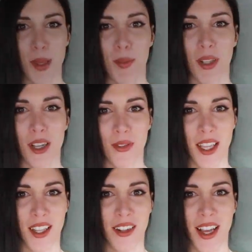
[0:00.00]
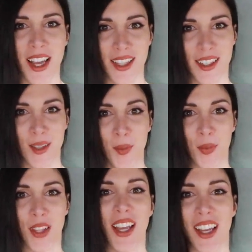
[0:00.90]
people of the internet.
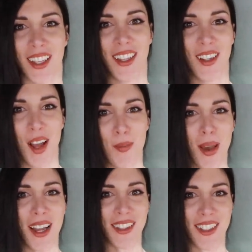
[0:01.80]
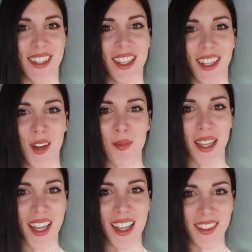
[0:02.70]
Look, I'm back to sitting on
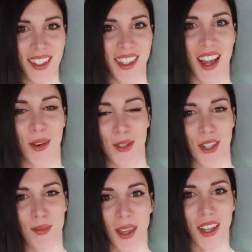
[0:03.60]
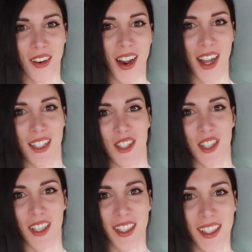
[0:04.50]
my casting couch in my garage.